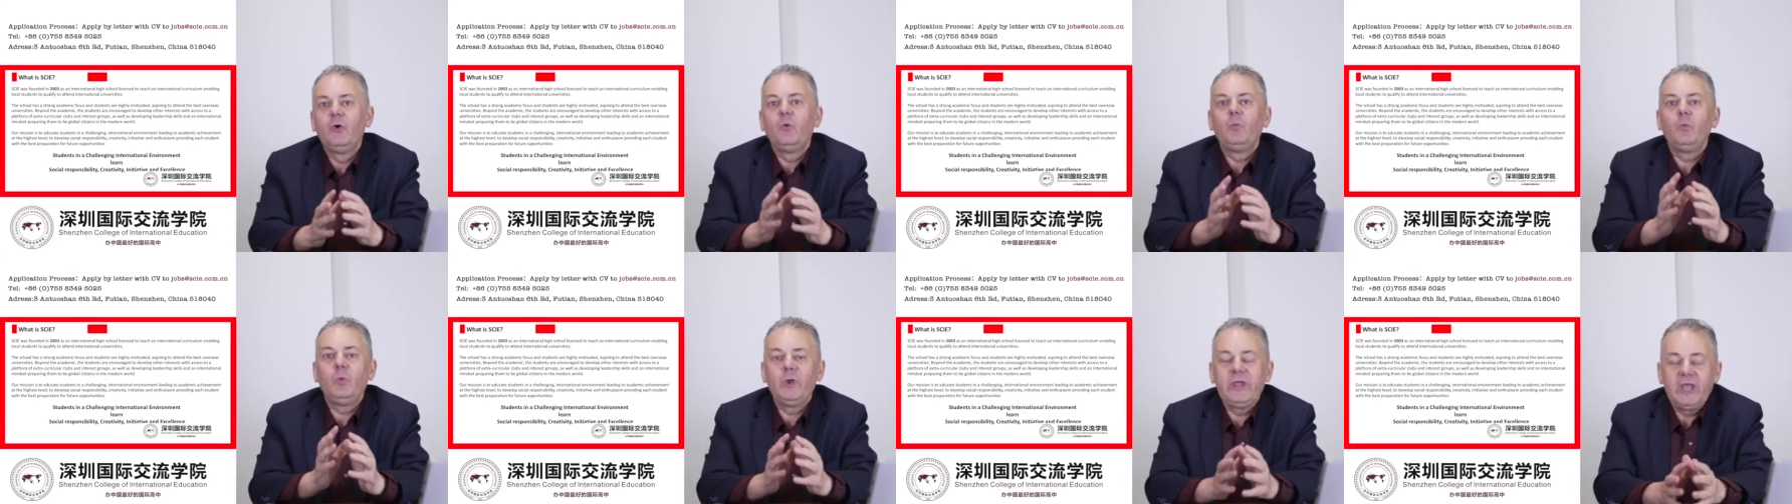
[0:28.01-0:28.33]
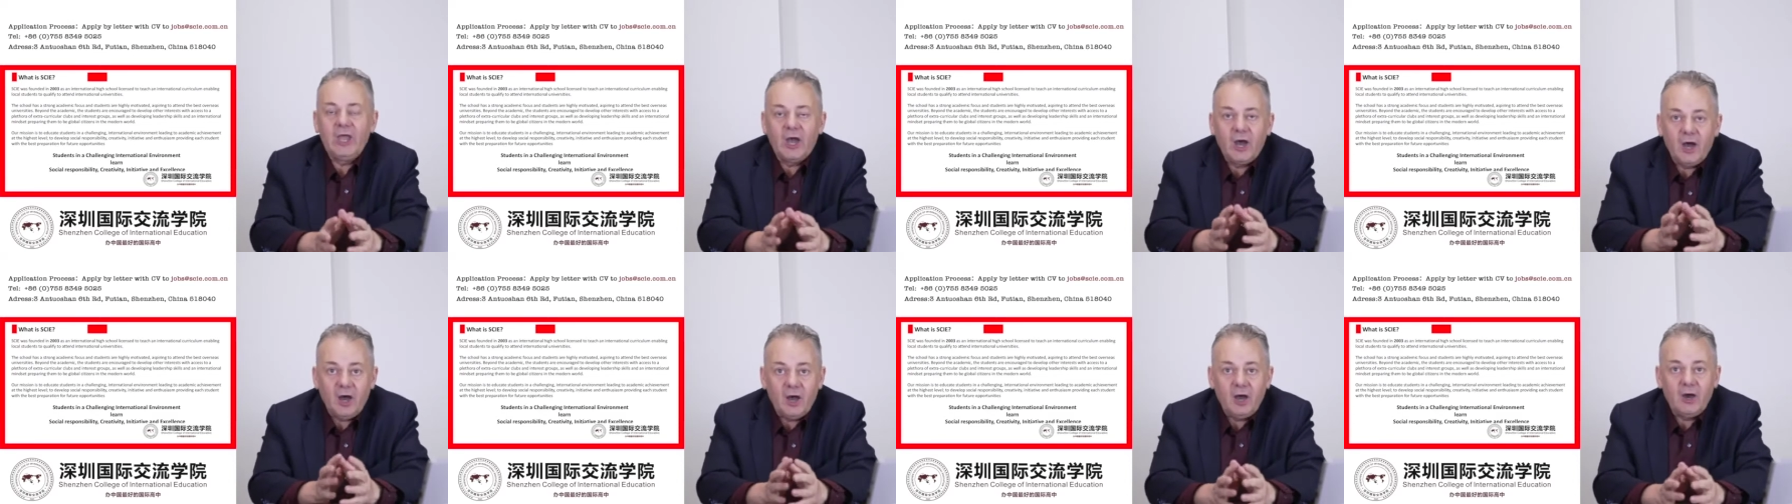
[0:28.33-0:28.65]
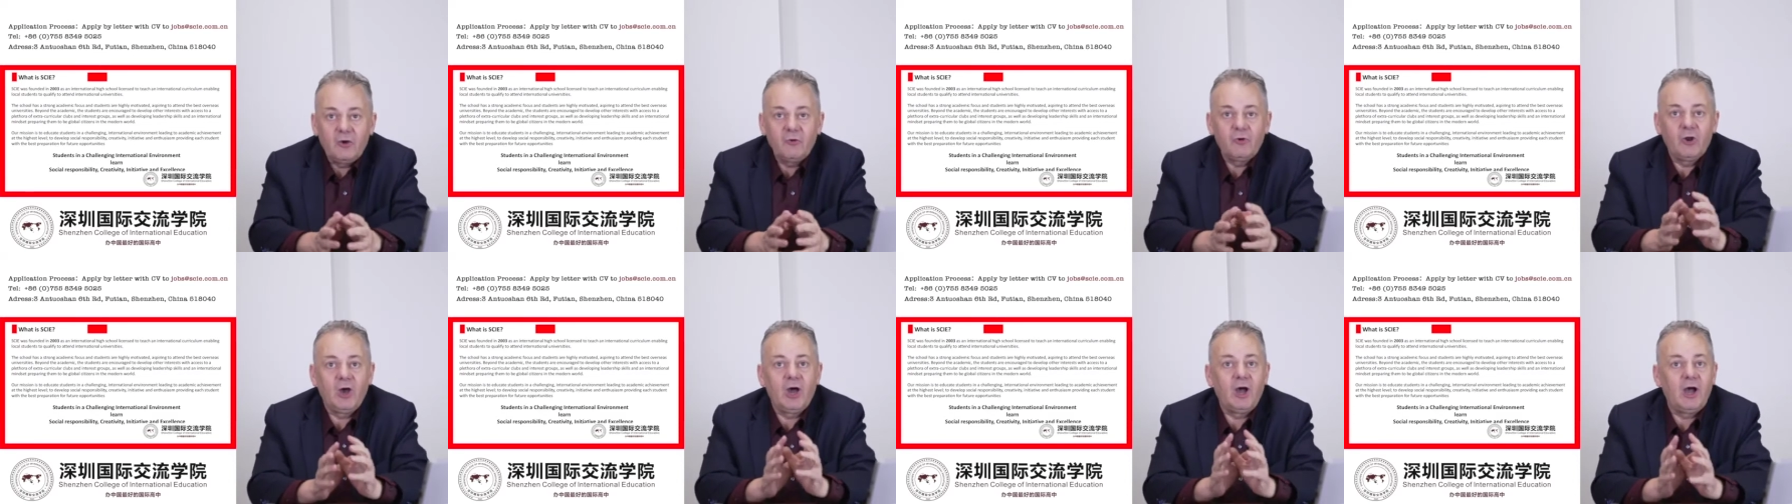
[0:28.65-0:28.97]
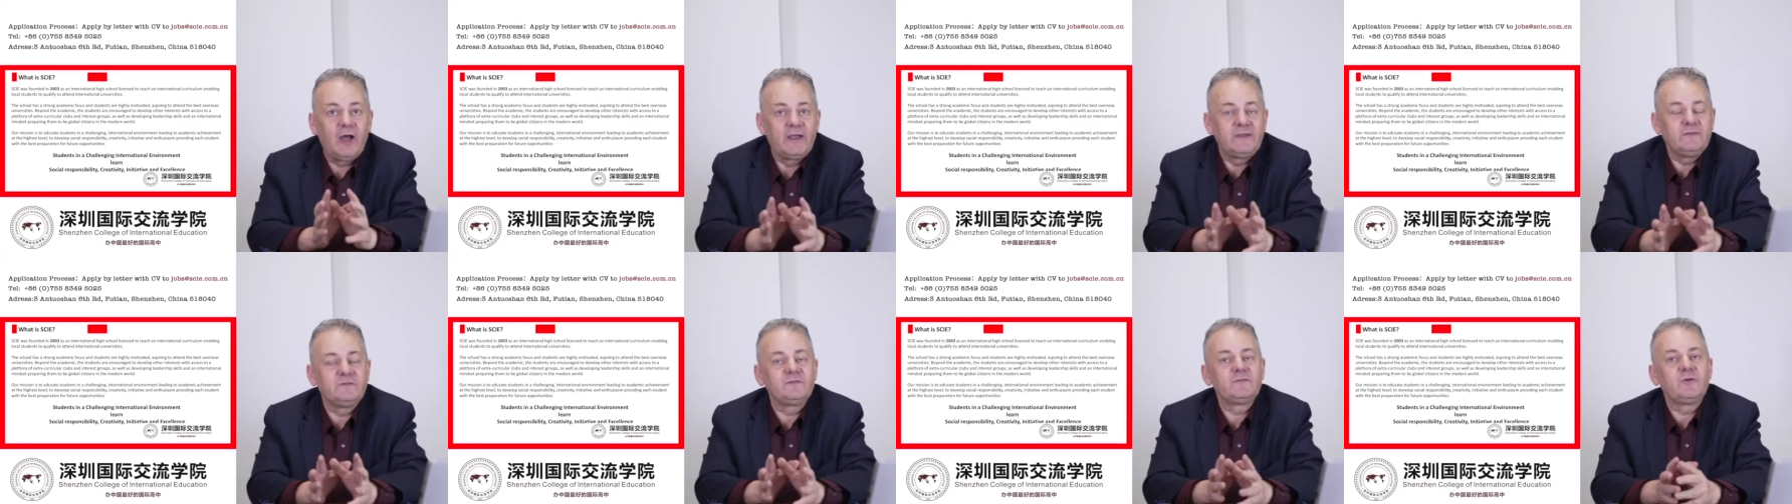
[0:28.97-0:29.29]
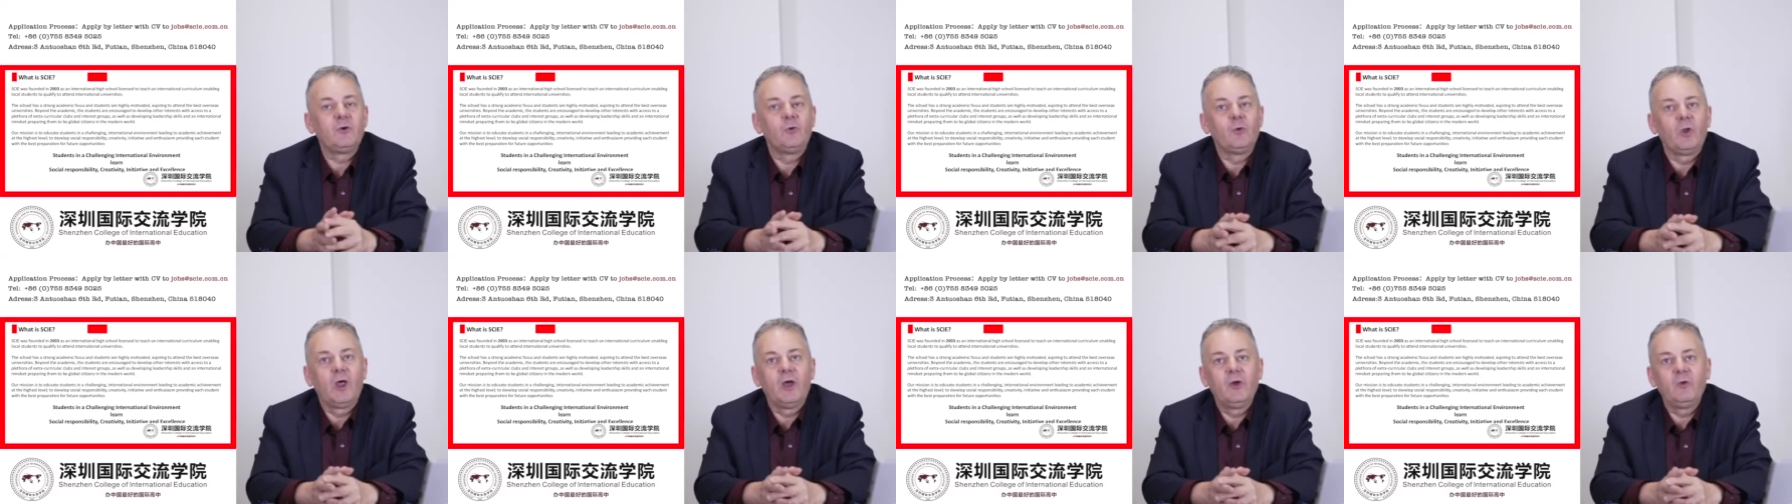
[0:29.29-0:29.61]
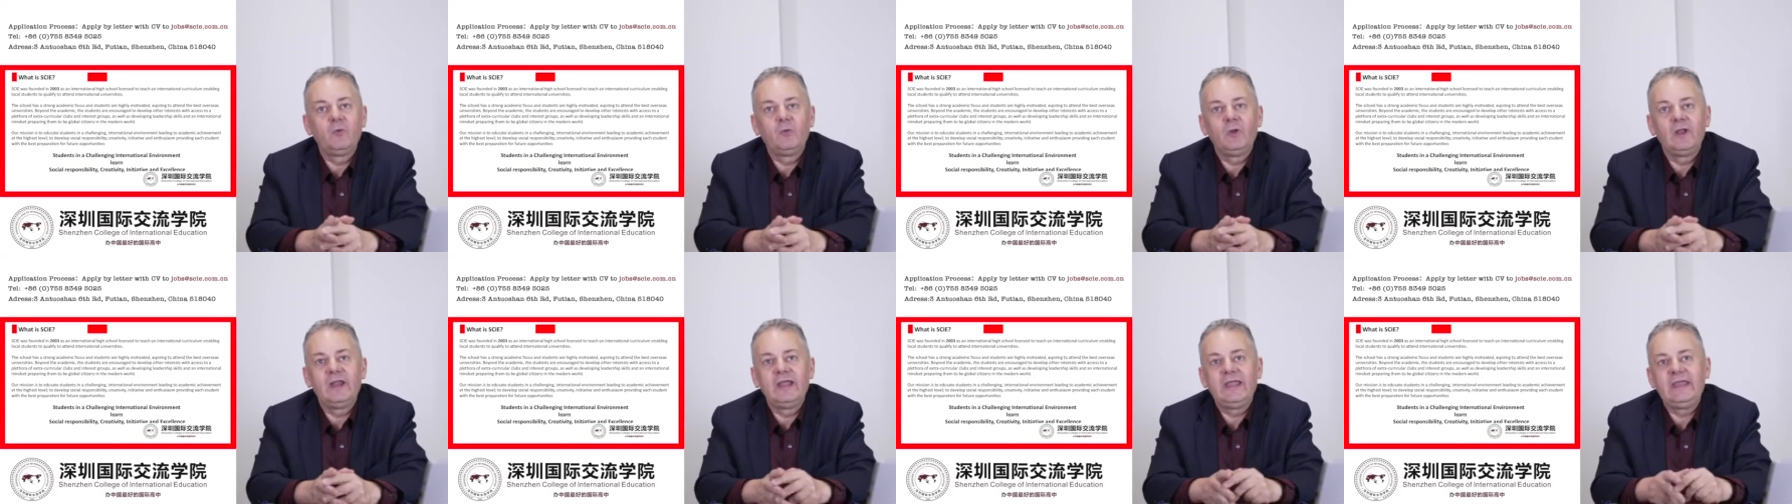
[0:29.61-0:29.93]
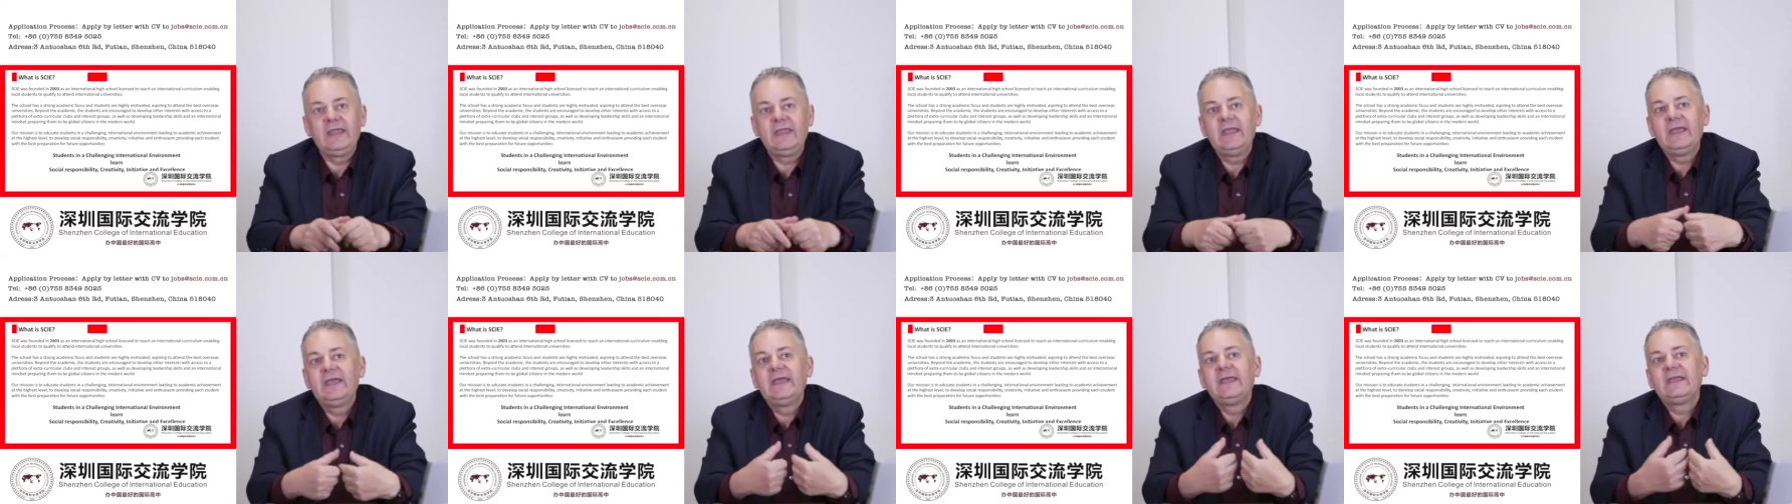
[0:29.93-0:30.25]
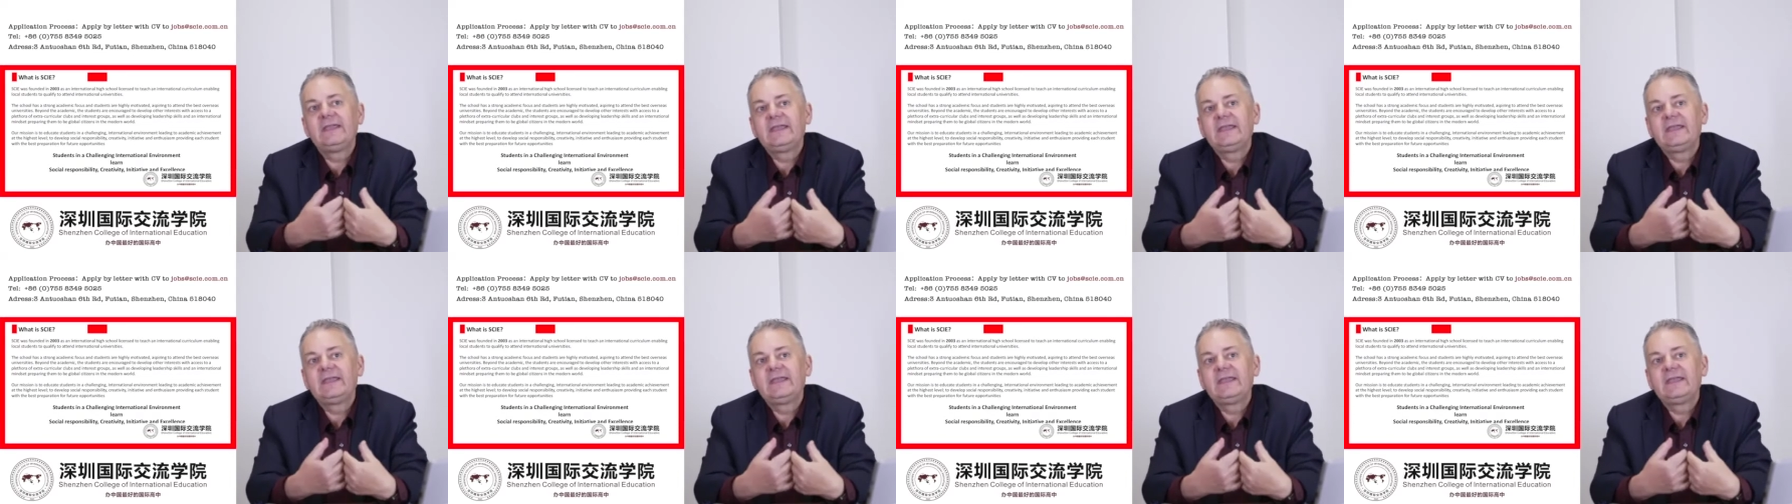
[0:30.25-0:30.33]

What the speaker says: We are a high school only,